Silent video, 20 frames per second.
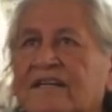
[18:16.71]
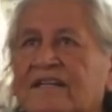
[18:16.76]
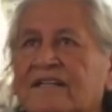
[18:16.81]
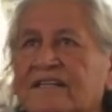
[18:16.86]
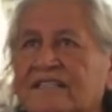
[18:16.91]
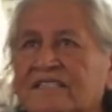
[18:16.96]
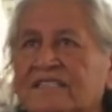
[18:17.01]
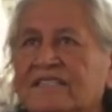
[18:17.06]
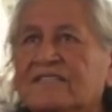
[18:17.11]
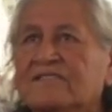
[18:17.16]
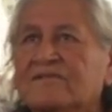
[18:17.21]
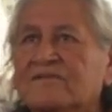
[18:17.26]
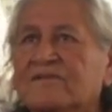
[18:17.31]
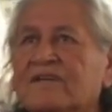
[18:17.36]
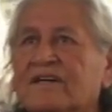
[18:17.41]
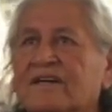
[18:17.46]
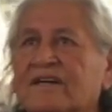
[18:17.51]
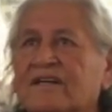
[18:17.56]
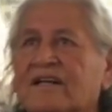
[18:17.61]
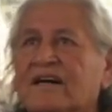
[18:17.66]
This is
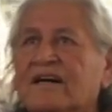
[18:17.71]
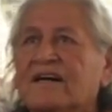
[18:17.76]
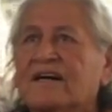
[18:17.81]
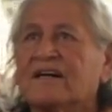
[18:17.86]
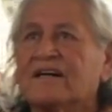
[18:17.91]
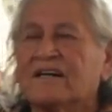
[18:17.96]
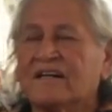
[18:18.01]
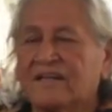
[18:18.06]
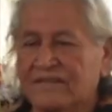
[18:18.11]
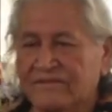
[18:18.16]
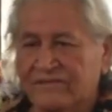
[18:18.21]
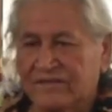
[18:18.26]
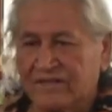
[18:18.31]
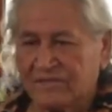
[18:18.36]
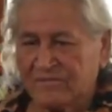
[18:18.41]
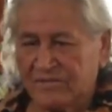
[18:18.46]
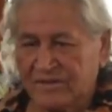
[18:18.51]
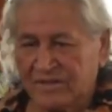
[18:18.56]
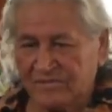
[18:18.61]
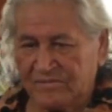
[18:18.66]
where a lot of
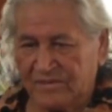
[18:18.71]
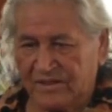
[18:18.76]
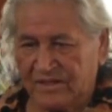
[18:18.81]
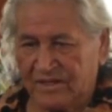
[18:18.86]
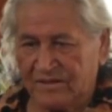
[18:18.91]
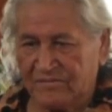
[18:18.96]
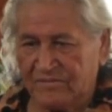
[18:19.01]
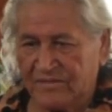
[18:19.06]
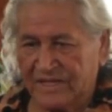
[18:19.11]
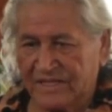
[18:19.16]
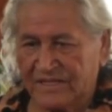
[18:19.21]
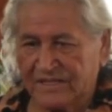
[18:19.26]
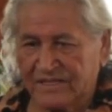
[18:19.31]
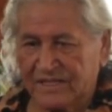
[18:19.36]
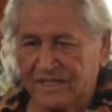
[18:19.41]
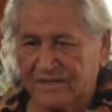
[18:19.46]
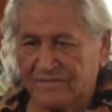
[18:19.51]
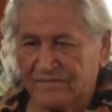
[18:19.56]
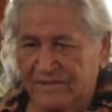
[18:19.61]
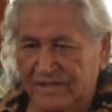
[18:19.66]
our people are
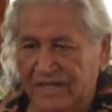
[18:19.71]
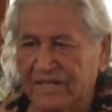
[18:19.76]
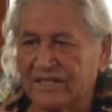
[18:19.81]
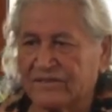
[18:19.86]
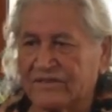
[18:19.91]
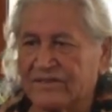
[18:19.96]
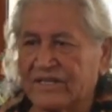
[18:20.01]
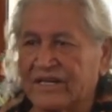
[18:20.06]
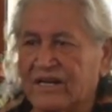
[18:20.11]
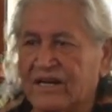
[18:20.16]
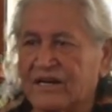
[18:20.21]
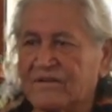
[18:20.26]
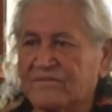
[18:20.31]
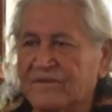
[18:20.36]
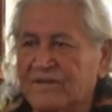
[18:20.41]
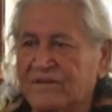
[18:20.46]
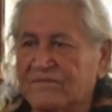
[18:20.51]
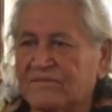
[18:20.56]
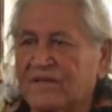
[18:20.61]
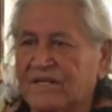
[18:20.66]
mixed up. Not only our
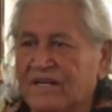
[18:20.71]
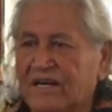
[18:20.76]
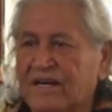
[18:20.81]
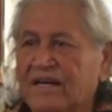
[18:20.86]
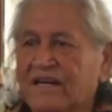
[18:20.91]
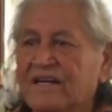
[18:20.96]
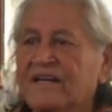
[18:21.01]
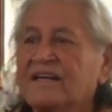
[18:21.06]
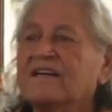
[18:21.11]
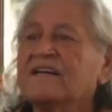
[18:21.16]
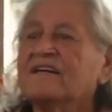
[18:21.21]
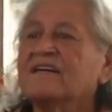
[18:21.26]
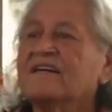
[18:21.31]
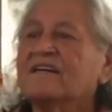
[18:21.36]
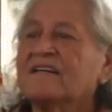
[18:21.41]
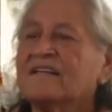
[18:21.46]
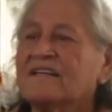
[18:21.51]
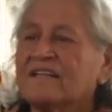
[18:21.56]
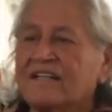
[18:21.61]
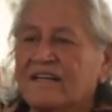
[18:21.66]
people,
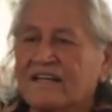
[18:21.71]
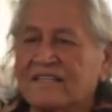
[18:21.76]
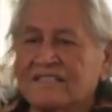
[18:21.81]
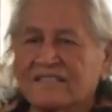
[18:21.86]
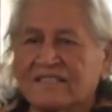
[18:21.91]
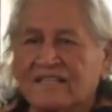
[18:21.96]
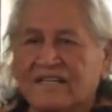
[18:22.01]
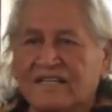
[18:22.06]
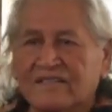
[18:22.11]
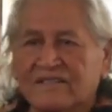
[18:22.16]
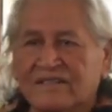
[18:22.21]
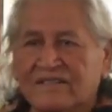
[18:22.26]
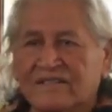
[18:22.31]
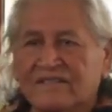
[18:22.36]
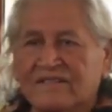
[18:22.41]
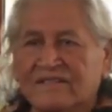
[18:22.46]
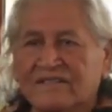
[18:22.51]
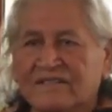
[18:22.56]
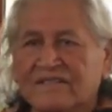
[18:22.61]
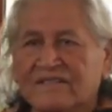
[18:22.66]
lots of
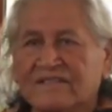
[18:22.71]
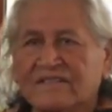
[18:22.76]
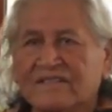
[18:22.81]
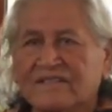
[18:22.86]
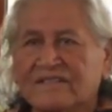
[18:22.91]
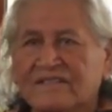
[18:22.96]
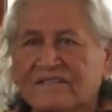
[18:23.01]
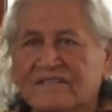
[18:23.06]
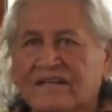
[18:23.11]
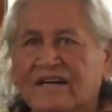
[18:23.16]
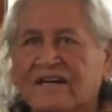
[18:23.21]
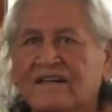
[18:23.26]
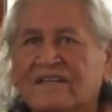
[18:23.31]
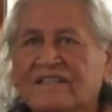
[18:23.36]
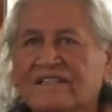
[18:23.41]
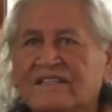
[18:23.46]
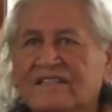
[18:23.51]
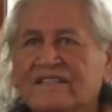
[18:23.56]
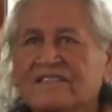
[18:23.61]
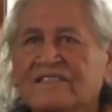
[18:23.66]
other
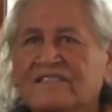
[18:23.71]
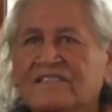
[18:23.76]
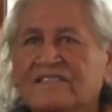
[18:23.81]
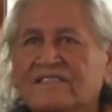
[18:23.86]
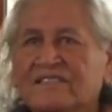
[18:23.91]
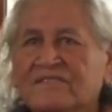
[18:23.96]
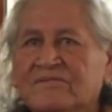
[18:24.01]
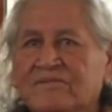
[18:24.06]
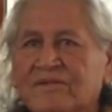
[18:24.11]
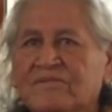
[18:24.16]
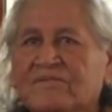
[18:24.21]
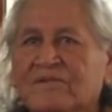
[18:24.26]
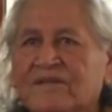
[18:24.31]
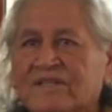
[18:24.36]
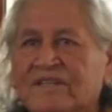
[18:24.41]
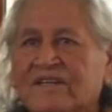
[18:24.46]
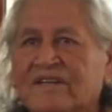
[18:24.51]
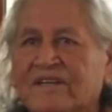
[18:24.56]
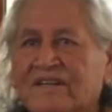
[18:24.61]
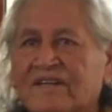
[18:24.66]
non-indigenous
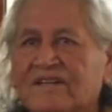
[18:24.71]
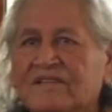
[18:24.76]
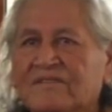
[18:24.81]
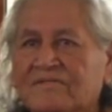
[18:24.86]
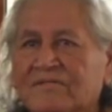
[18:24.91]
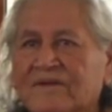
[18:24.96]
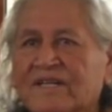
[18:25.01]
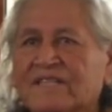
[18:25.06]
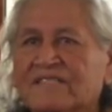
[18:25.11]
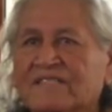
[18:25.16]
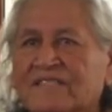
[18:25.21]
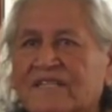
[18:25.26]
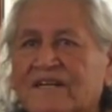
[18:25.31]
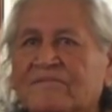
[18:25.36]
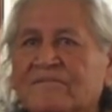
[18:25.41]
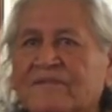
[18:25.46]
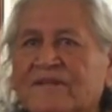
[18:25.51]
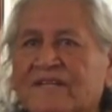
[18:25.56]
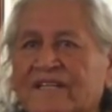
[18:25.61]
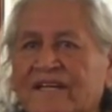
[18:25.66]
people, they're all mixed
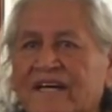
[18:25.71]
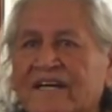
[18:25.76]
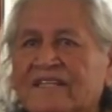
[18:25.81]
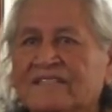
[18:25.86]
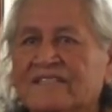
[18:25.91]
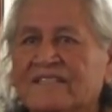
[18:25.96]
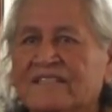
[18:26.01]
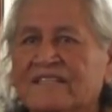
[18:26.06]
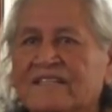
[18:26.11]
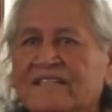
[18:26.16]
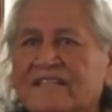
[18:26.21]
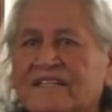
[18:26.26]
up in that.